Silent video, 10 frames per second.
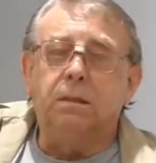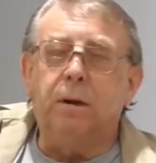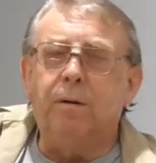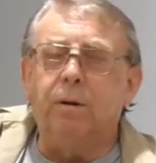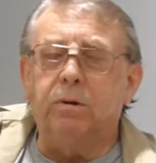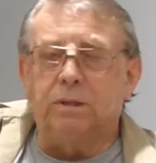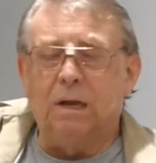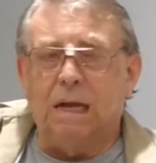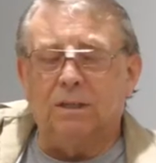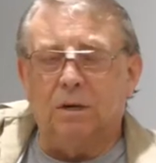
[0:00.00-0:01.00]
So how it
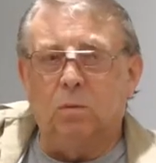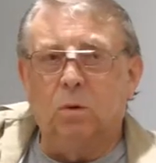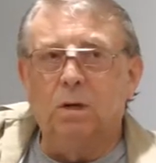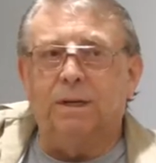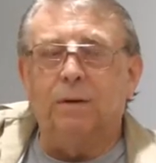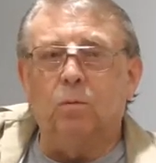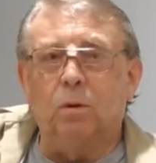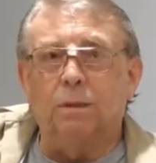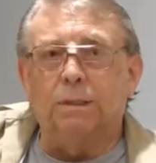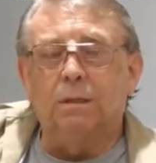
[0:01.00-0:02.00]
was actually working
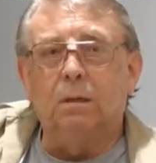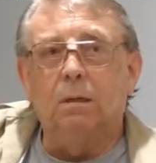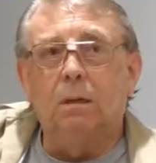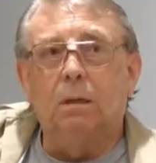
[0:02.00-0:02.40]
was,